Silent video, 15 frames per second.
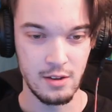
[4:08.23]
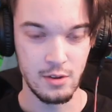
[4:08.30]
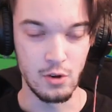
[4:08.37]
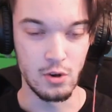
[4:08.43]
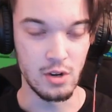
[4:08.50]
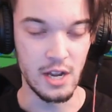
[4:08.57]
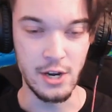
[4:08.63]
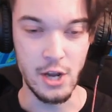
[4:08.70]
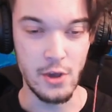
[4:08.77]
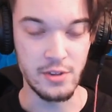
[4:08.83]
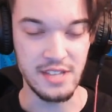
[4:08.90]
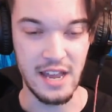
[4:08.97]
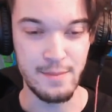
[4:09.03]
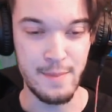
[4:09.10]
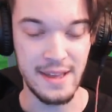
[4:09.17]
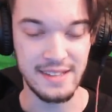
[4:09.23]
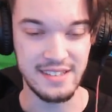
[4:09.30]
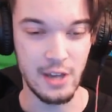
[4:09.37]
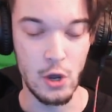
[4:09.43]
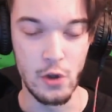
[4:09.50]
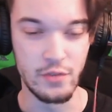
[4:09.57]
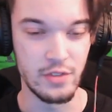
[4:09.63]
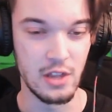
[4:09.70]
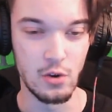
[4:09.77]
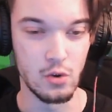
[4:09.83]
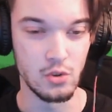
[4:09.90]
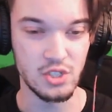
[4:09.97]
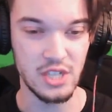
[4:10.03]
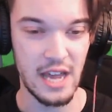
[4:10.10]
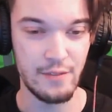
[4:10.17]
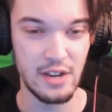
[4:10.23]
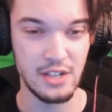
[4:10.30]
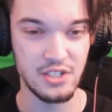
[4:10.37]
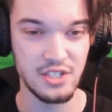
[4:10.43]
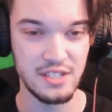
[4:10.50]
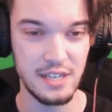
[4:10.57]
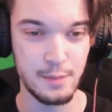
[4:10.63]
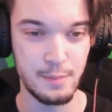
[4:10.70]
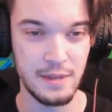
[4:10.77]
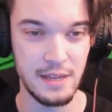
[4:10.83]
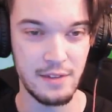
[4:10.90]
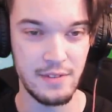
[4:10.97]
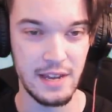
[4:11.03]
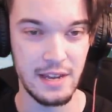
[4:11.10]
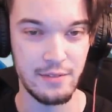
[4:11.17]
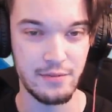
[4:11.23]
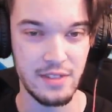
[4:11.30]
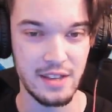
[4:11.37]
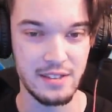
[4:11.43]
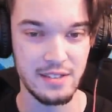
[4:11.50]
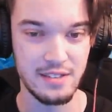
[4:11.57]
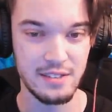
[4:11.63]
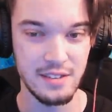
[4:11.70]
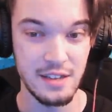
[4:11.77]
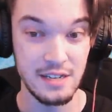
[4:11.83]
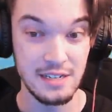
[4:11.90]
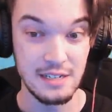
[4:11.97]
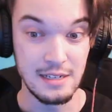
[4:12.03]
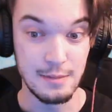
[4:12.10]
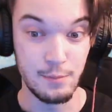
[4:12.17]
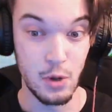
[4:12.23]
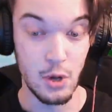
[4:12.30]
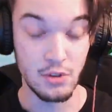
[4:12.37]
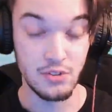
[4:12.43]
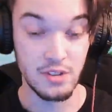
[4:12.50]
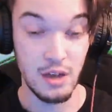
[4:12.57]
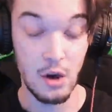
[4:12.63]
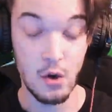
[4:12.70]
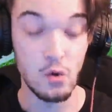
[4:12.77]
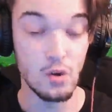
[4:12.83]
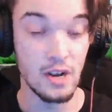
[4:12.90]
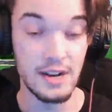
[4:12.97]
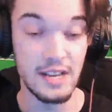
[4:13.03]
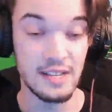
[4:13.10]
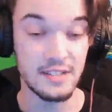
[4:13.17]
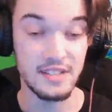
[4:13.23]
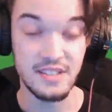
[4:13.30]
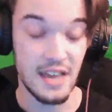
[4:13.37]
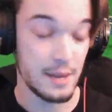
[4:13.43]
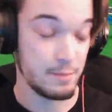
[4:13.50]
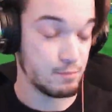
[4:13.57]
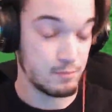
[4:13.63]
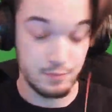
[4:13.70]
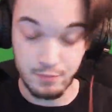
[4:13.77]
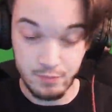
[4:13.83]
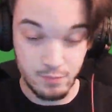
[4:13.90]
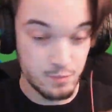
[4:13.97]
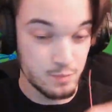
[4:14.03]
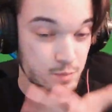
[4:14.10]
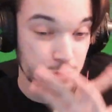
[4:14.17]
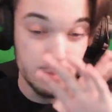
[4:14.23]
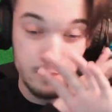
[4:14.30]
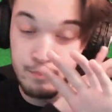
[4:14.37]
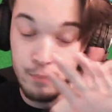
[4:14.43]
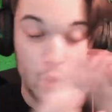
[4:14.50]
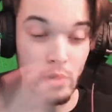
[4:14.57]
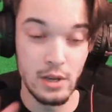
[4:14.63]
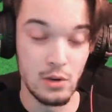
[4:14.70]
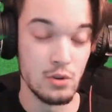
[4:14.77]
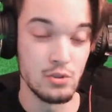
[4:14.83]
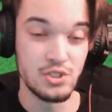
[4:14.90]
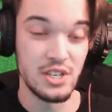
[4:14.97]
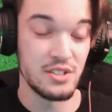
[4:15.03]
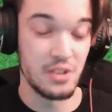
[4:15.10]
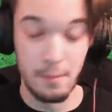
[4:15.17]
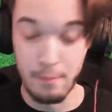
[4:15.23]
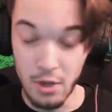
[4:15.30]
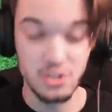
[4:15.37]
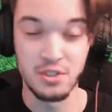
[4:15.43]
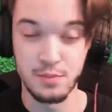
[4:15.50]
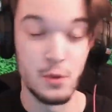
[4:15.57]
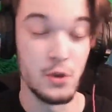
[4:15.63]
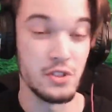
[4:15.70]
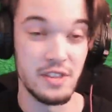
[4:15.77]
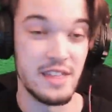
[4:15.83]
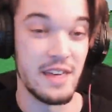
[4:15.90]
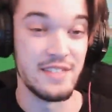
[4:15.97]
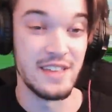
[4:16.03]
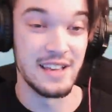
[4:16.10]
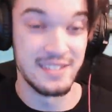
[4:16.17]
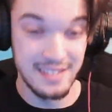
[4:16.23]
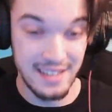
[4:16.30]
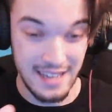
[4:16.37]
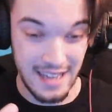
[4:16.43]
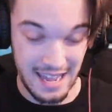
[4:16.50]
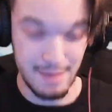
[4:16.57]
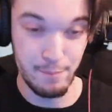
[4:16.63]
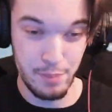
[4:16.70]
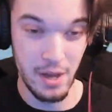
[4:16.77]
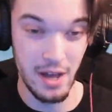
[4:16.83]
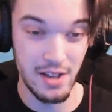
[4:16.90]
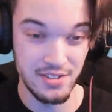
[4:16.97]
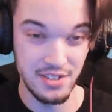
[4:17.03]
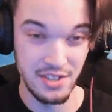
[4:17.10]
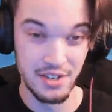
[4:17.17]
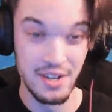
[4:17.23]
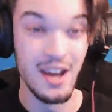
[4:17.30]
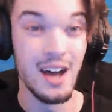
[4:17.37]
All I know is that it makes it over the launch. I haven't actually seen a POV of this, but all I need to say, multi-launches are much smoother than this in person,